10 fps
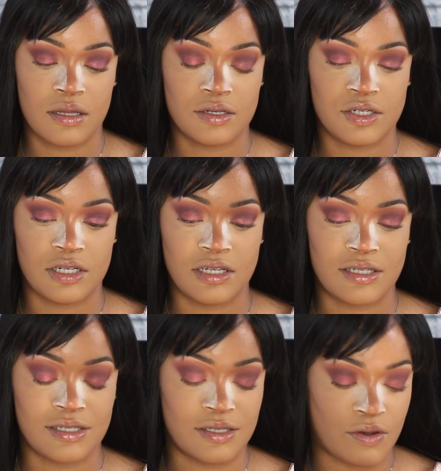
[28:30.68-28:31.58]

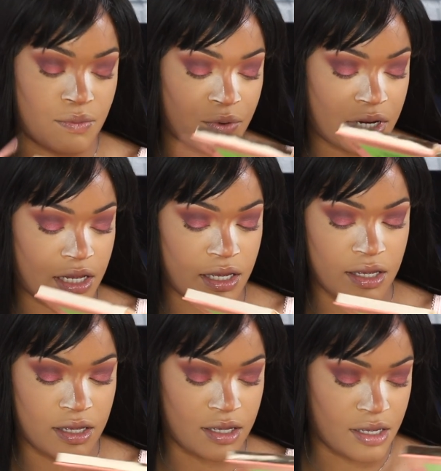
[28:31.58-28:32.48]
She's so pretty.
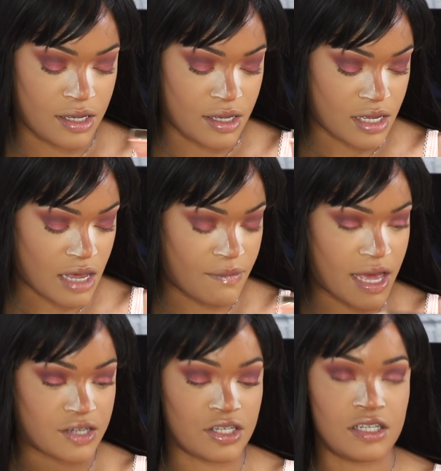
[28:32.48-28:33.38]
I'm
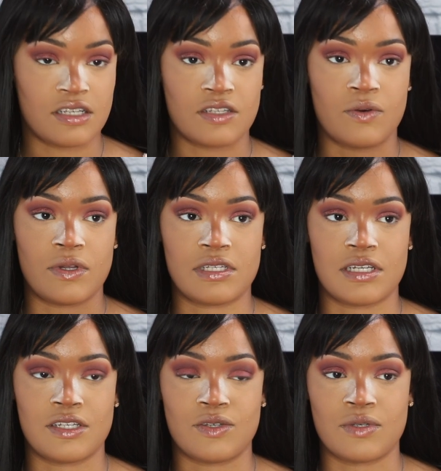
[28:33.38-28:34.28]
actually just going
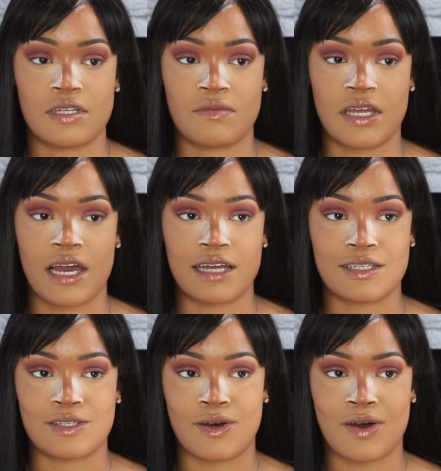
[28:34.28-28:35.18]
to do something I
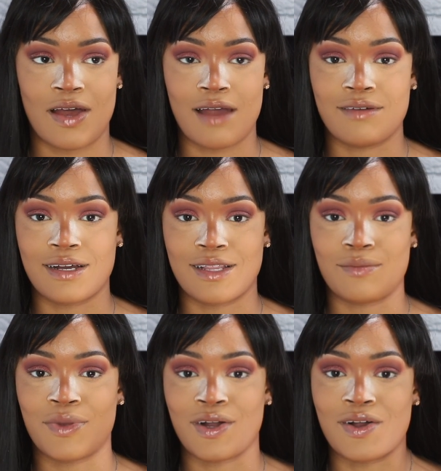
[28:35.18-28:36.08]
saw Erica
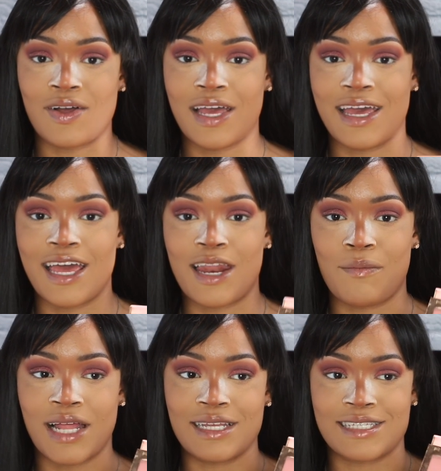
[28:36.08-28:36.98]
LaPearl and
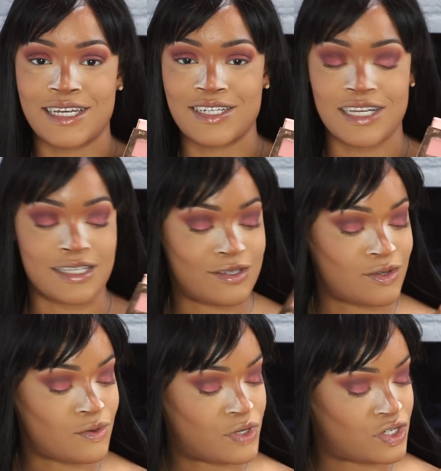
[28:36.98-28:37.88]
Melly Sanchez
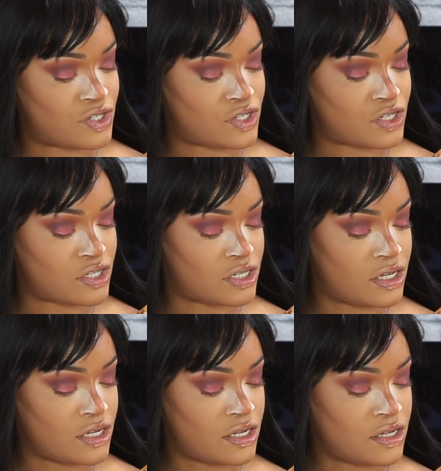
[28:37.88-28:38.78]
do, which is just
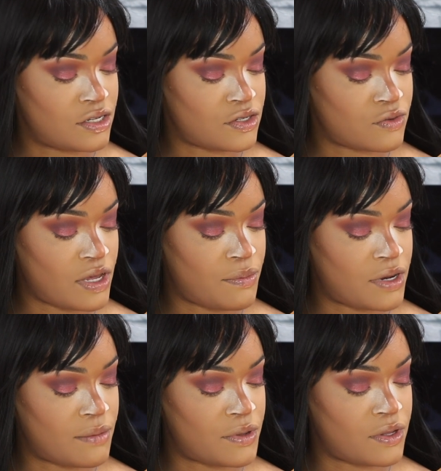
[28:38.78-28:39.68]
scrape
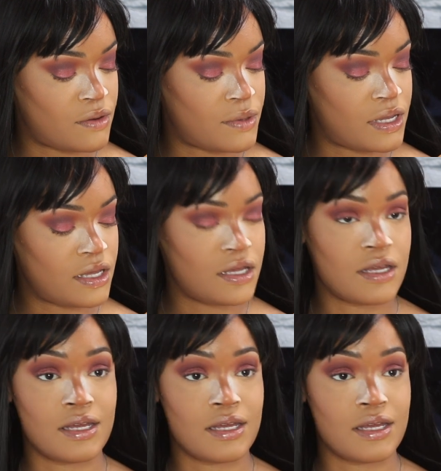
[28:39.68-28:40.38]
it up a little bit.